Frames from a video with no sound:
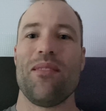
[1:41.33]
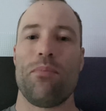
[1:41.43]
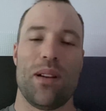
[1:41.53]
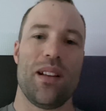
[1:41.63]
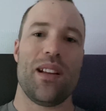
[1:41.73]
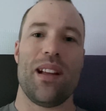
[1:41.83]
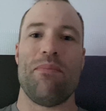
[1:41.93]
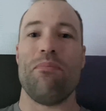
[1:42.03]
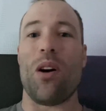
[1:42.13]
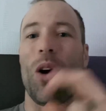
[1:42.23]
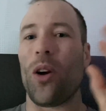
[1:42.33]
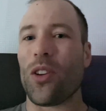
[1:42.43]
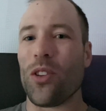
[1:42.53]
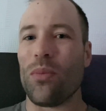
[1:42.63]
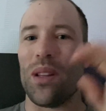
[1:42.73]
but
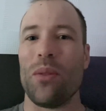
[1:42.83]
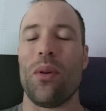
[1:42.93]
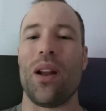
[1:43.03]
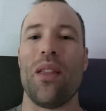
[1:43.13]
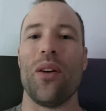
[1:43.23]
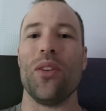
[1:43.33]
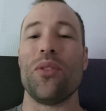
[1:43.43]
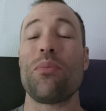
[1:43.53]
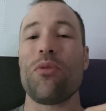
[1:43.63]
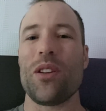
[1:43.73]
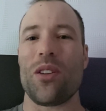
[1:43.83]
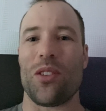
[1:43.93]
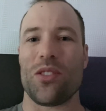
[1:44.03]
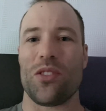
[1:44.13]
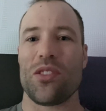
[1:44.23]
arguably one of those
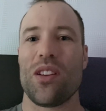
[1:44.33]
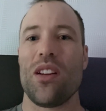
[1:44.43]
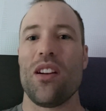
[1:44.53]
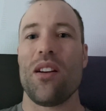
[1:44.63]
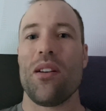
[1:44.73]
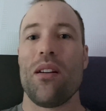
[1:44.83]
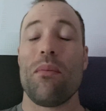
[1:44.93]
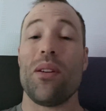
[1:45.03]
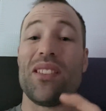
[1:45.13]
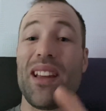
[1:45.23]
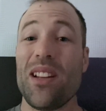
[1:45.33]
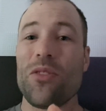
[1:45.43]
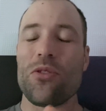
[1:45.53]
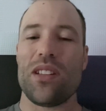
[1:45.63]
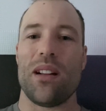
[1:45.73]
precursors. What's
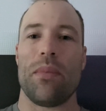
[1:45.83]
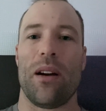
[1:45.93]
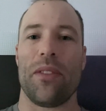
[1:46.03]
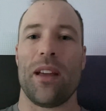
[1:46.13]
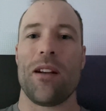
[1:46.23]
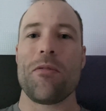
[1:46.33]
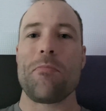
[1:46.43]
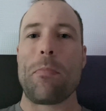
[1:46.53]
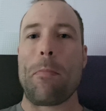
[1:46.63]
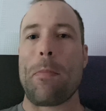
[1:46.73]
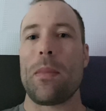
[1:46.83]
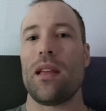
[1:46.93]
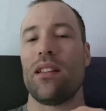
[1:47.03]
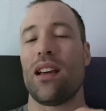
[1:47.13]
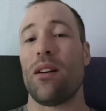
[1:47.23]
interesting about that
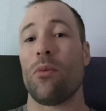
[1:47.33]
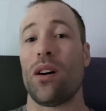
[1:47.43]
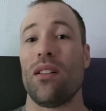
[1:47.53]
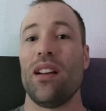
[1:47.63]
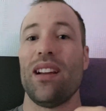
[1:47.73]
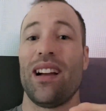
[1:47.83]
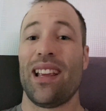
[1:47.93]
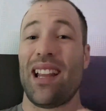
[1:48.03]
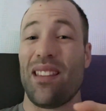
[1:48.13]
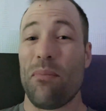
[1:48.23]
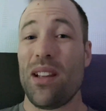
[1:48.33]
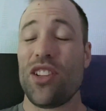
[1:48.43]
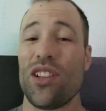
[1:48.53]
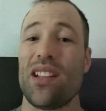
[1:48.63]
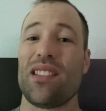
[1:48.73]
is that, well, again, as I
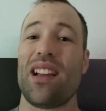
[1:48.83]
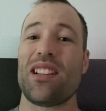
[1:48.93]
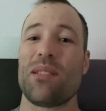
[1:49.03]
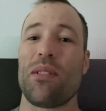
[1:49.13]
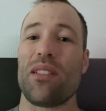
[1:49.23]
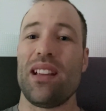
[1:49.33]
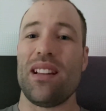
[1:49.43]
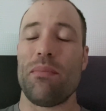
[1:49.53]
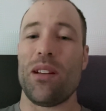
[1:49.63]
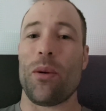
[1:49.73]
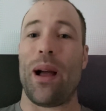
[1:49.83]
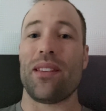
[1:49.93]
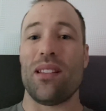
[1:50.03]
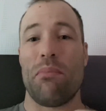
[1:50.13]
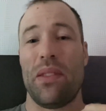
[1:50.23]
mentioned, it's not just about eating amino
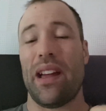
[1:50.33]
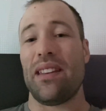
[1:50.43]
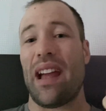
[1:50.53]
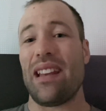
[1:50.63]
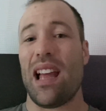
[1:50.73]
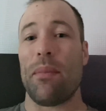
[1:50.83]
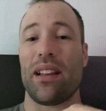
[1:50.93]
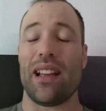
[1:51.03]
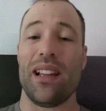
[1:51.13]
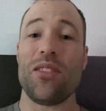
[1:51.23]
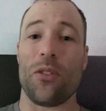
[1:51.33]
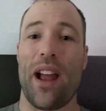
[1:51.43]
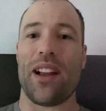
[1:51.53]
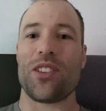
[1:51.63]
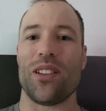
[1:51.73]
acid, but that dynamic
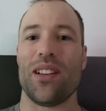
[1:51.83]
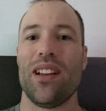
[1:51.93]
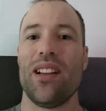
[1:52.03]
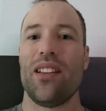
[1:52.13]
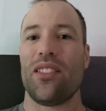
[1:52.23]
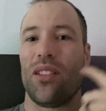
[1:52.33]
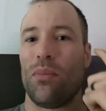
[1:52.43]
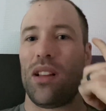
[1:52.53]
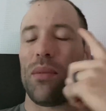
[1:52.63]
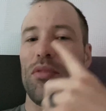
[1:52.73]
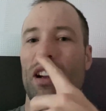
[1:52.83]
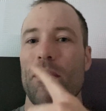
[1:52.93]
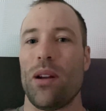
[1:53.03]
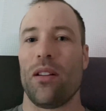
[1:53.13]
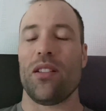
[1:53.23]
interaction. So the
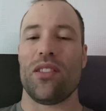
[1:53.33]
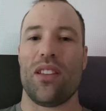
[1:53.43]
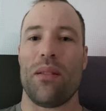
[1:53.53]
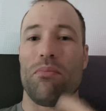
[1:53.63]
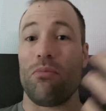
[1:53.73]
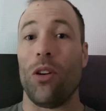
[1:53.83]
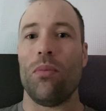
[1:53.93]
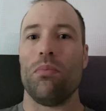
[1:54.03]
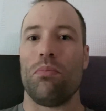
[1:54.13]
blood-brain barrier is that, well,